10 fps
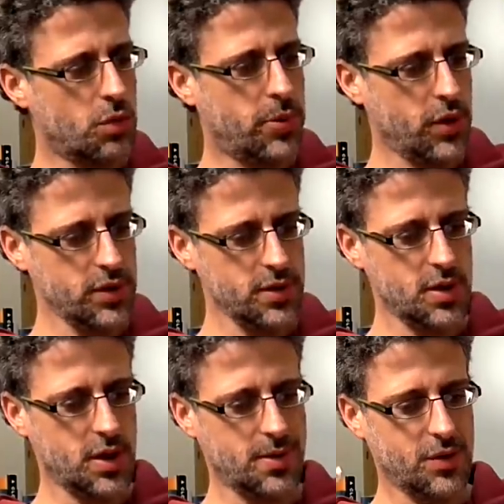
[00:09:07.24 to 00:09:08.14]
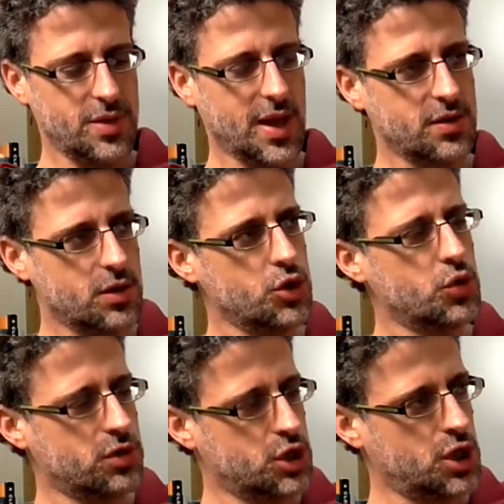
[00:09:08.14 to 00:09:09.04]
your point about like the
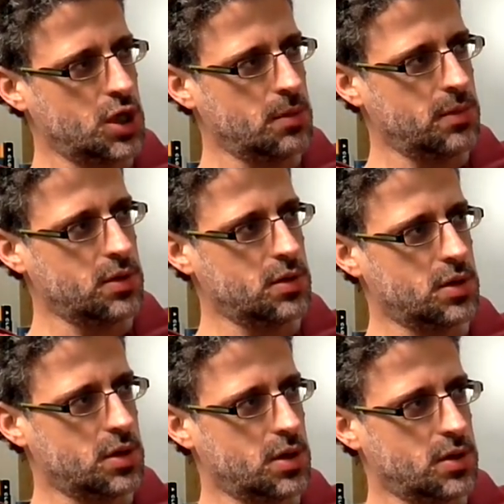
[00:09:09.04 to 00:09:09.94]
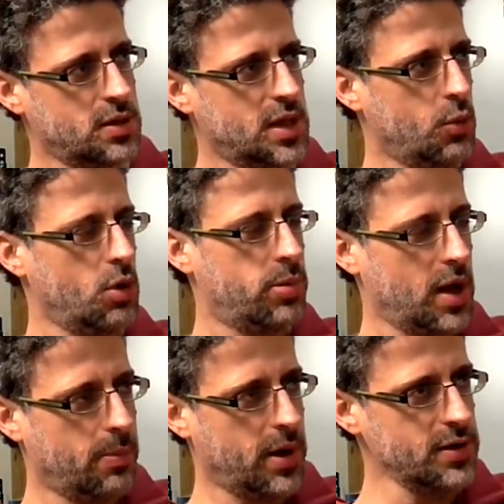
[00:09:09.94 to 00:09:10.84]
new regime and that they will
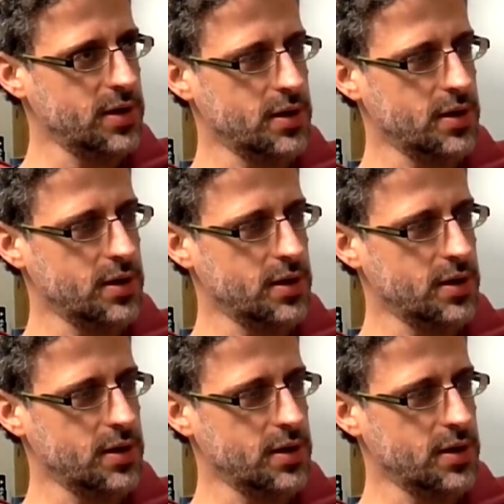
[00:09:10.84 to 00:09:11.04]
play a part